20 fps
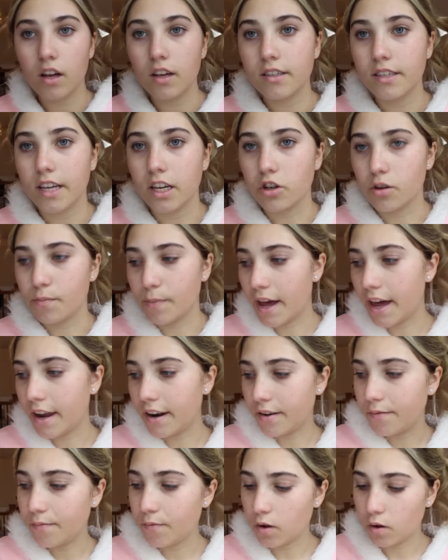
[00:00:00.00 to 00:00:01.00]

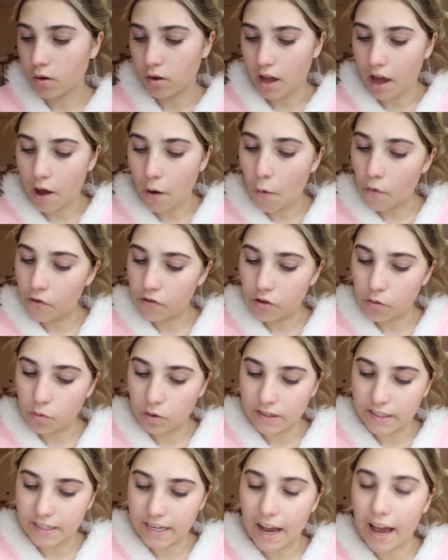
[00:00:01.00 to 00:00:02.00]
Cetraben, however you
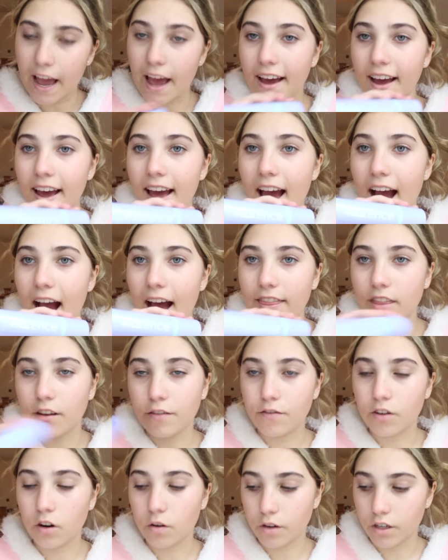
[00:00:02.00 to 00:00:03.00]
want to say it, and the
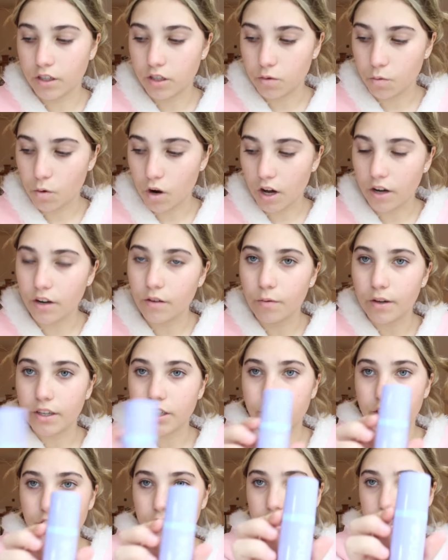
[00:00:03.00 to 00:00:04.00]
Florence one,
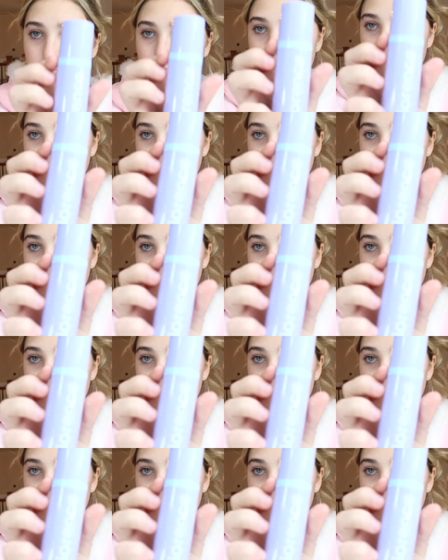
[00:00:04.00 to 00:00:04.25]
which is just